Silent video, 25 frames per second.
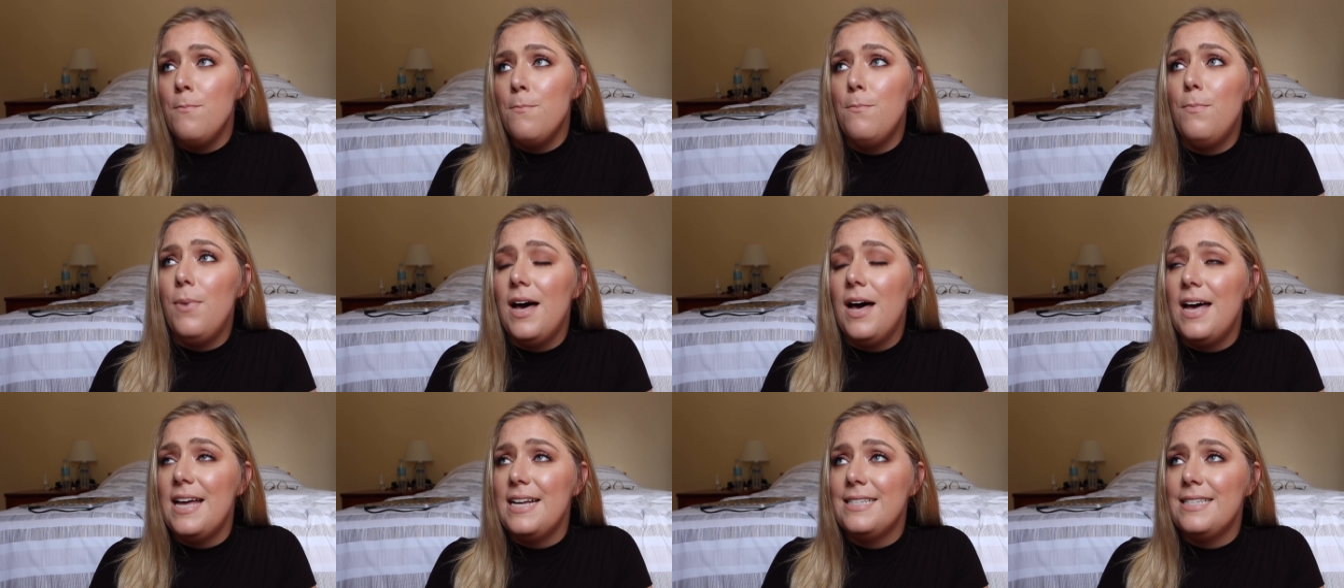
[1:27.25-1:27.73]

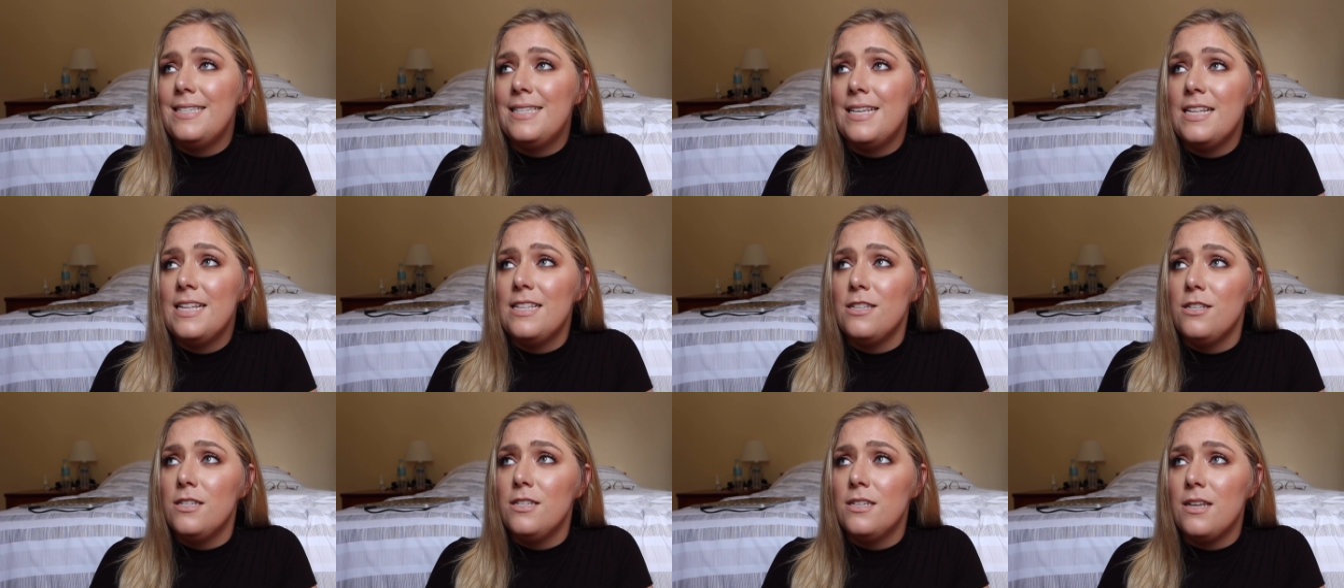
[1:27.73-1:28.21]
but
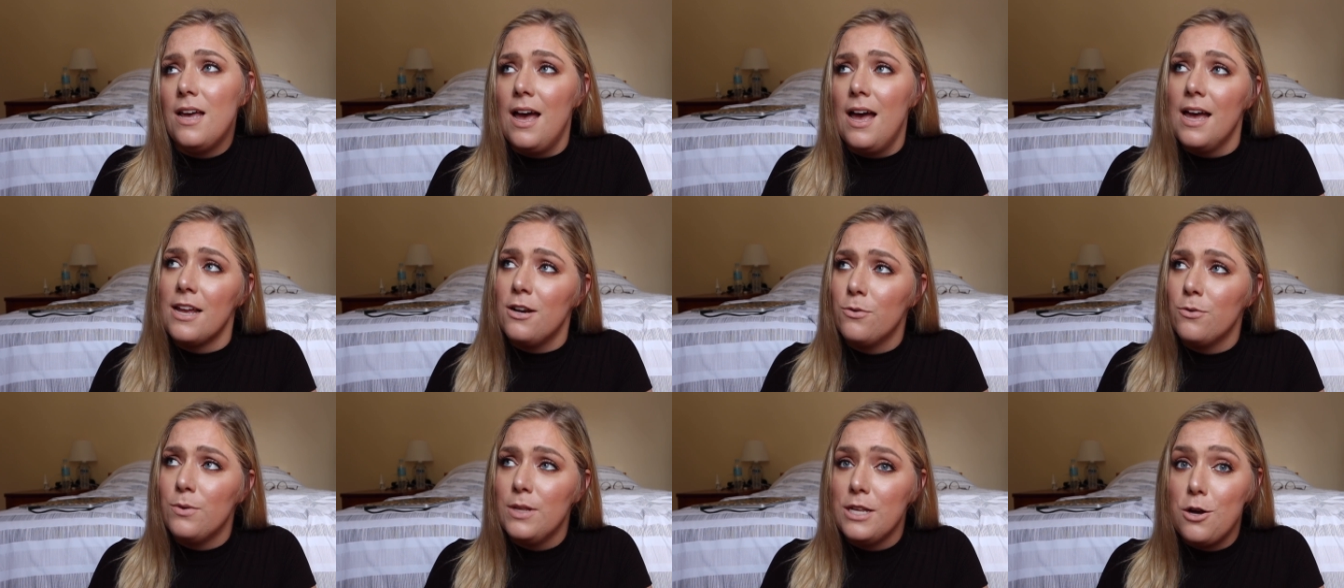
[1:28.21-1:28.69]
since I
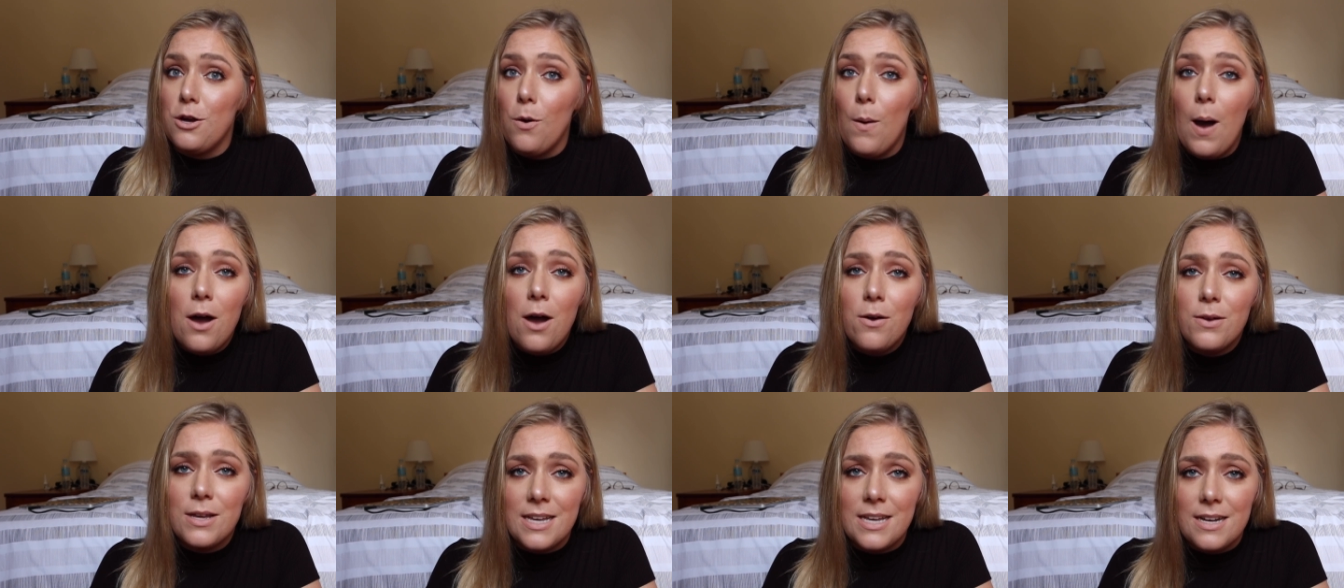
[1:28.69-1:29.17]
don't really go
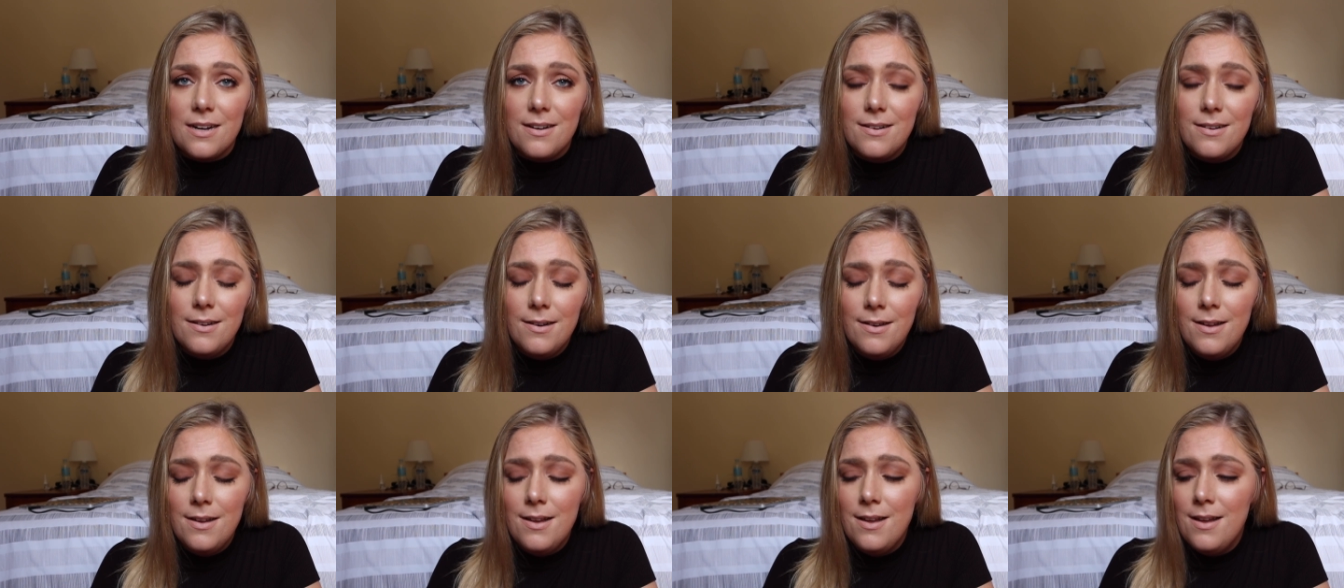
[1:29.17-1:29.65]
out
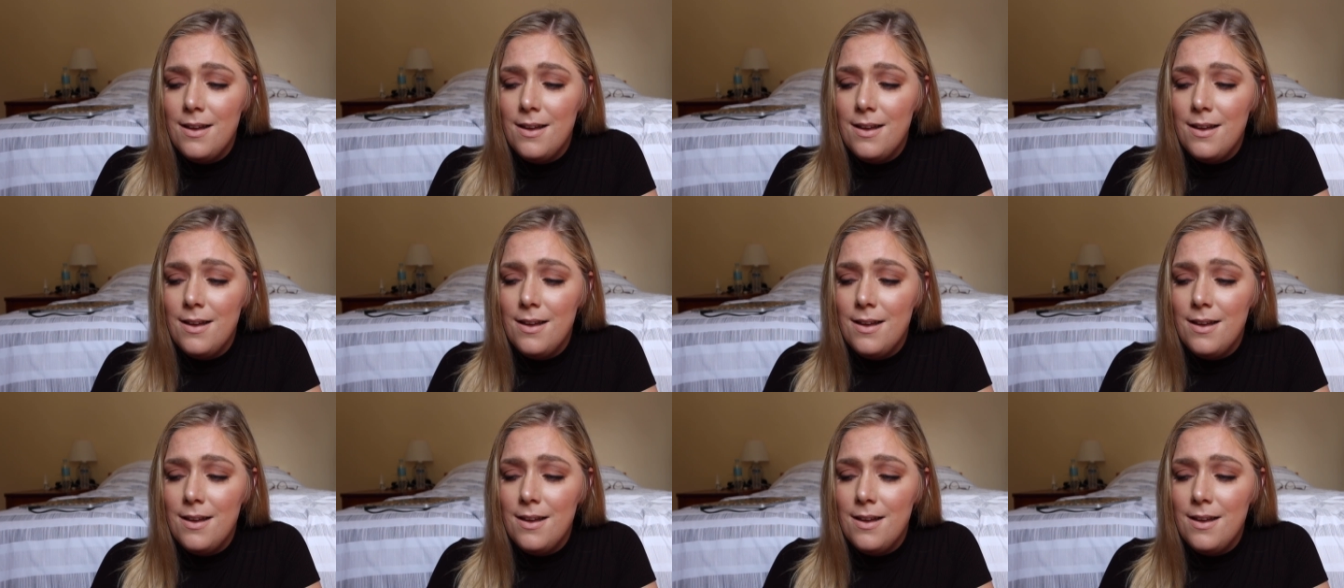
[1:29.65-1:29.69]
here,